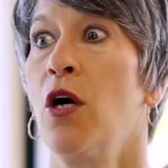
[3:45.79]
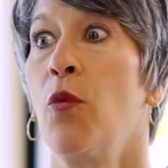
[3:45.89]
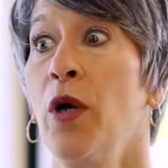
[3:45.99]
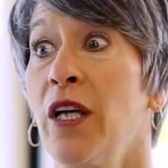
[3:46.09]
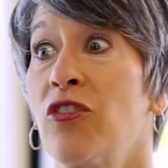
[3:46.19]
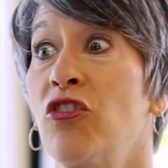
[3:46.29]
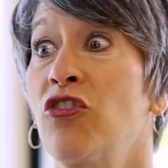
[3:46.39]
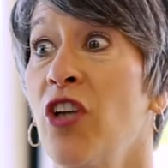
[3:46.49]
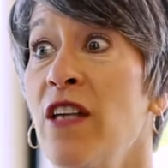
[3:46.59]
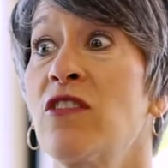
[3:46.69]
which
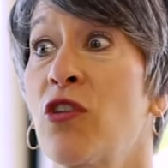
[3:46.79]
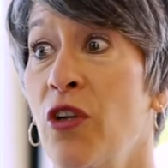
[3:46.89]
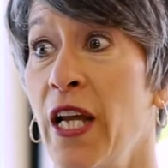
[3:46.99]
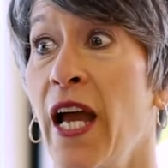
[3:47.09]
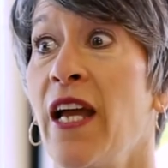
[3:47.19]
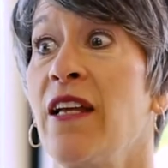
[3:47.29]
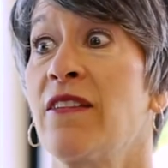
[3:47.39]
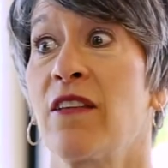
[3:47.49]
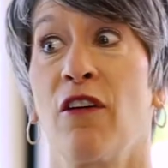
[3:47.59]
just creates